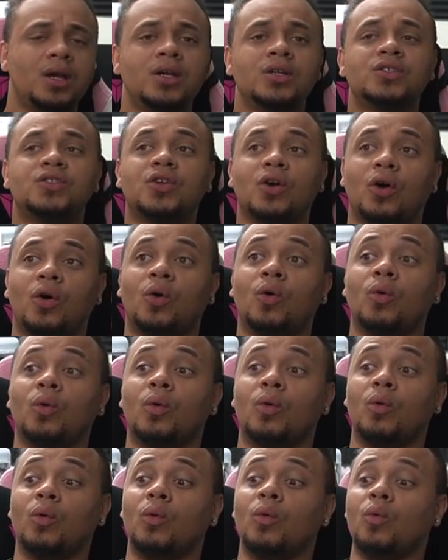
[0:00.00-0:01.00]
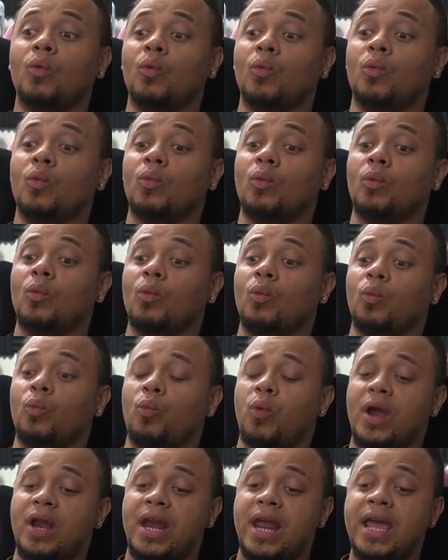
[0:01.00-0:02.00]
So
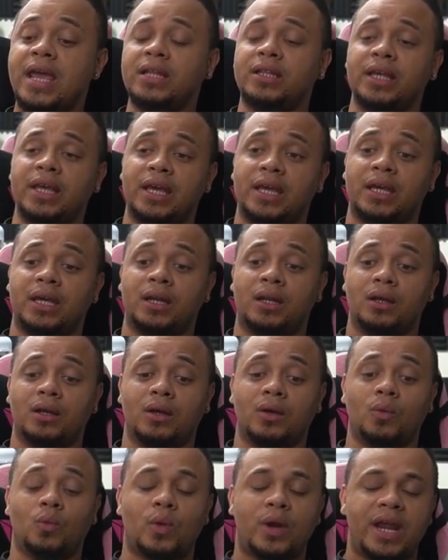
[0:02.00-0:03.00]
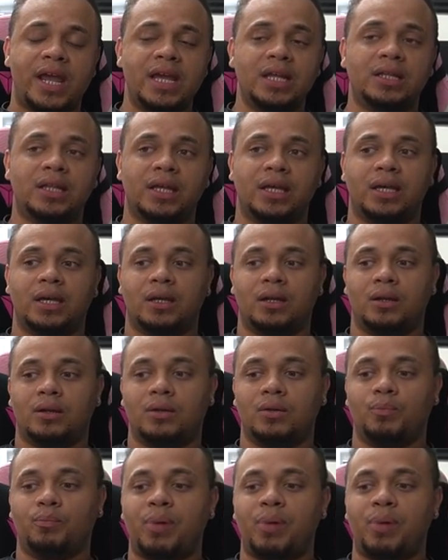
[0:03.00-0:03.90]
when they did